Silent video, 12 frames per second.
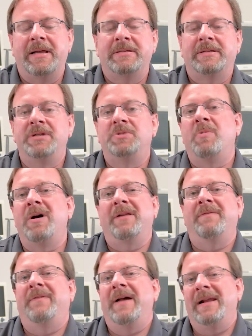and test each
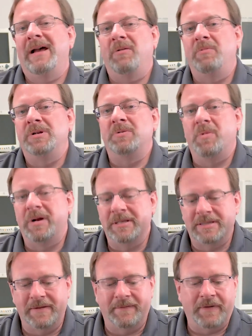one and find out which one
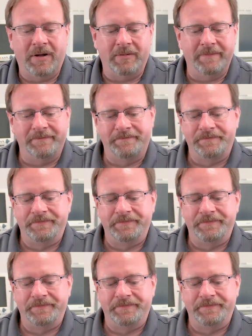is at fault.